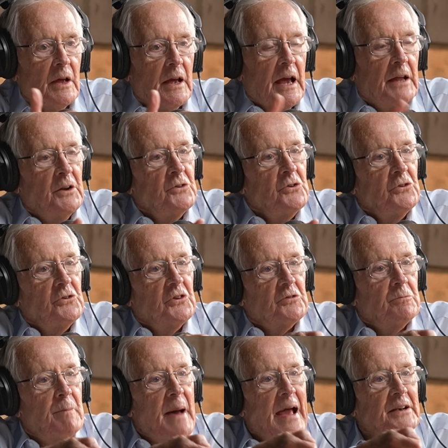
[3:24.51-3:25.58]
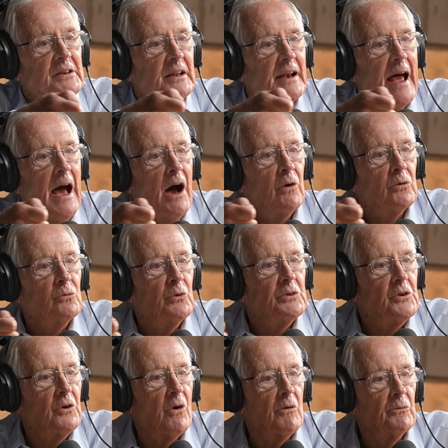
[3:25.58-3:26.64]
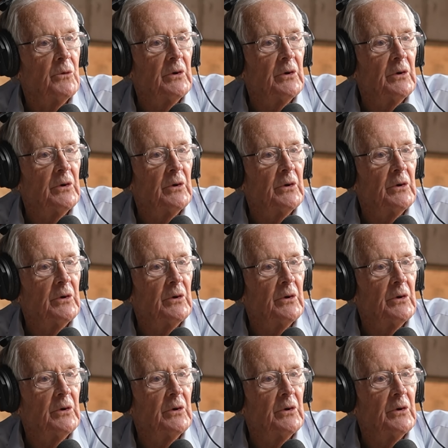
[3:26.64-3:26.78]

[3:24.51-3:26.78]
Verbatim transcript: And then you just backed it out with your